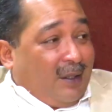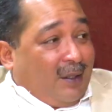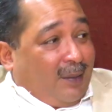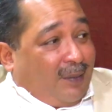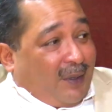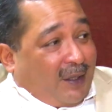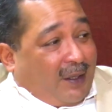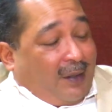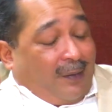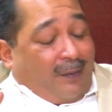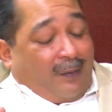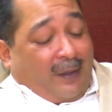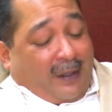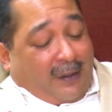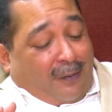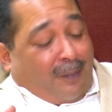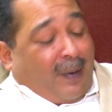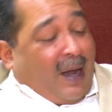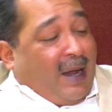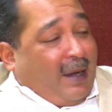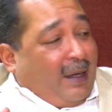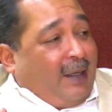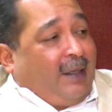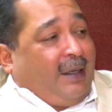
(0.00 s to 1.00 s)
But when you
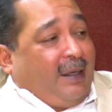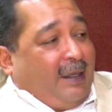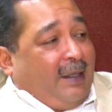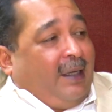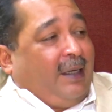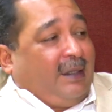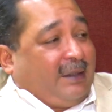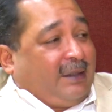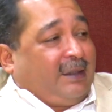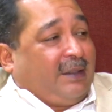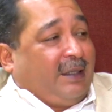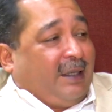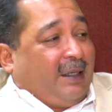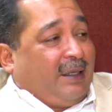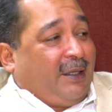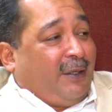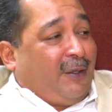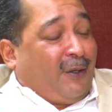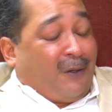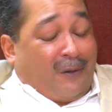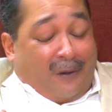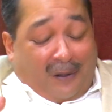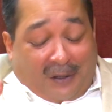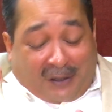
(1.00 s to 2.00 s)
buy a tea estate,
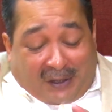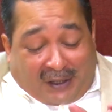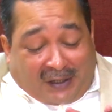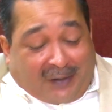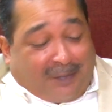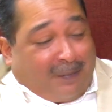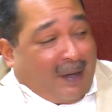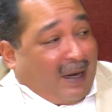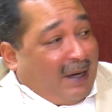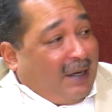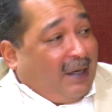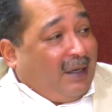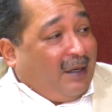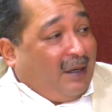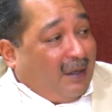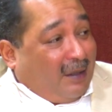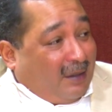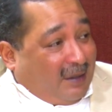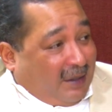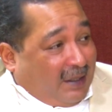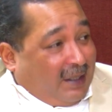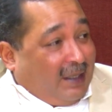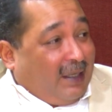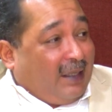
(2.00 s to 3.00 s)
you're not just buying
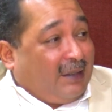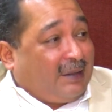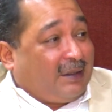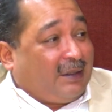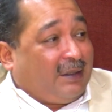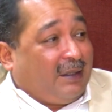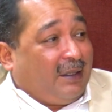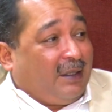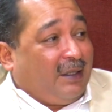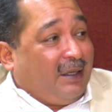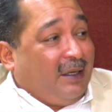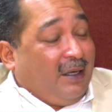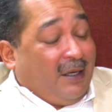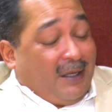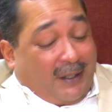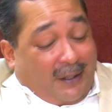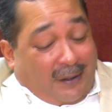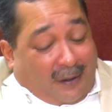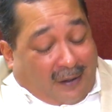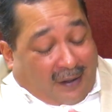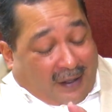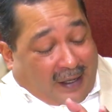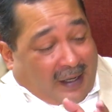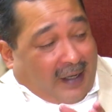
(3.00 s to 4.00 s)
the tea estate,
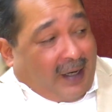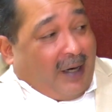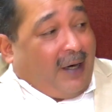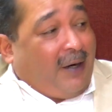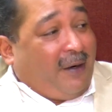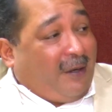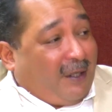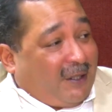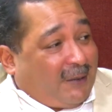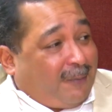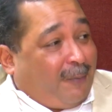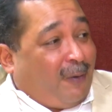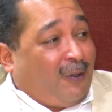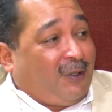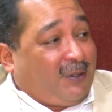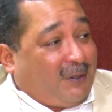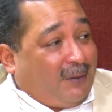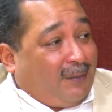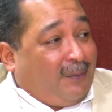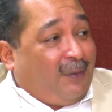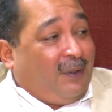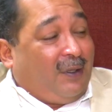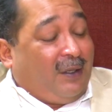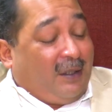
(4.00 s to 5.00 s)
you're taking
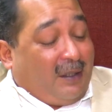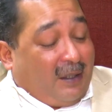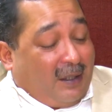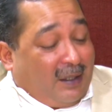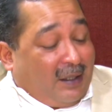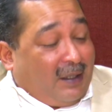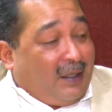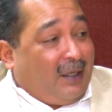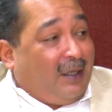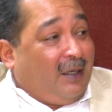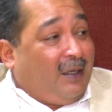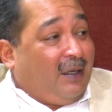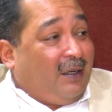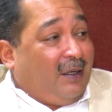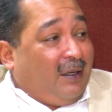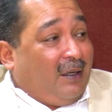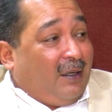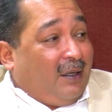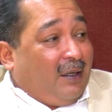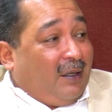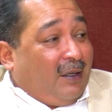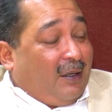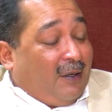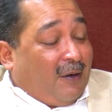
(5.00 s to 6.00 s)
responsibility
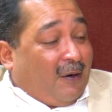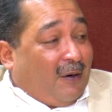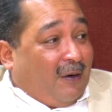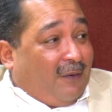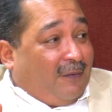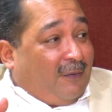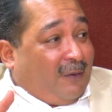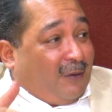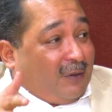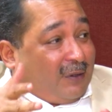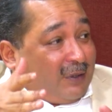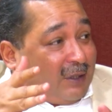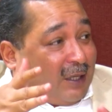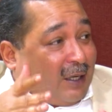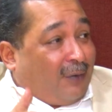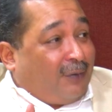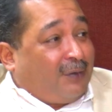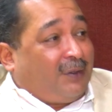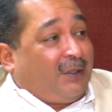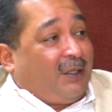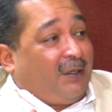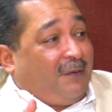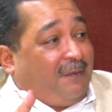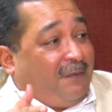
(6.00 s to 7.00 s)
of those
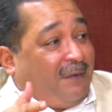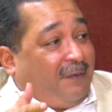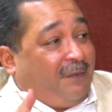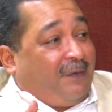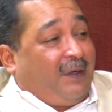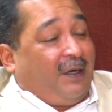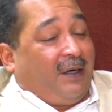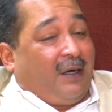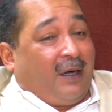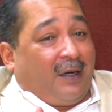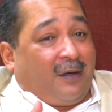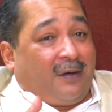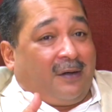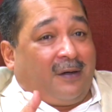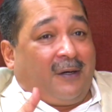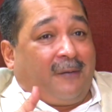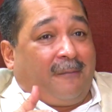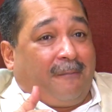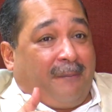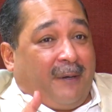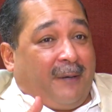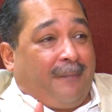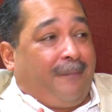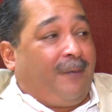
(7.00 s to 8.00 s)
1,000,
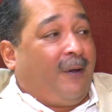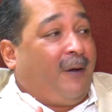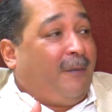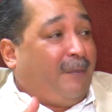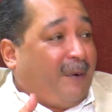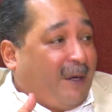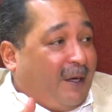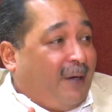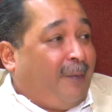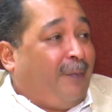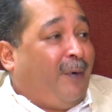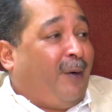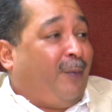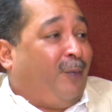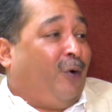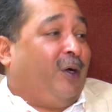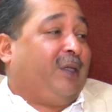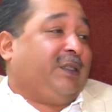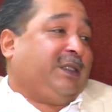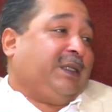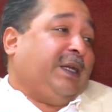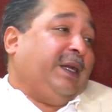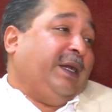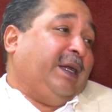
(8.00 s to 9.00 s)
1,500 people minimum who
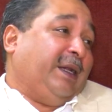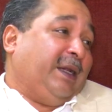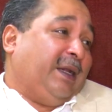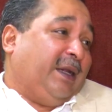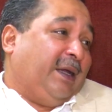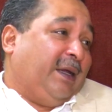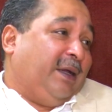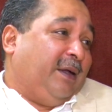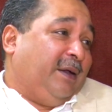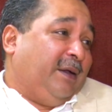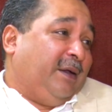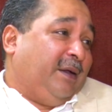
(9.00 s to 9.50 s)
are staying there.